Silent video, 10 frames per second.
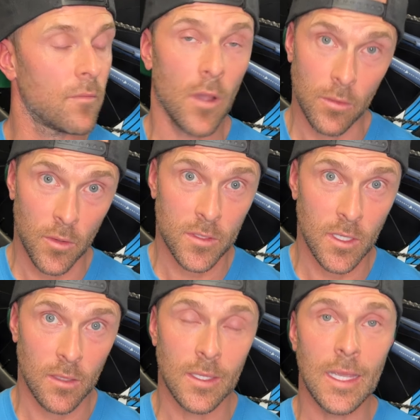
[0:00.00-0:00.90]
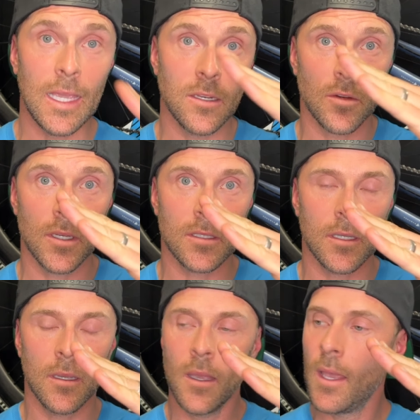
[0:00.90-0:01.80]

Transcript: unloaded cycling increasing,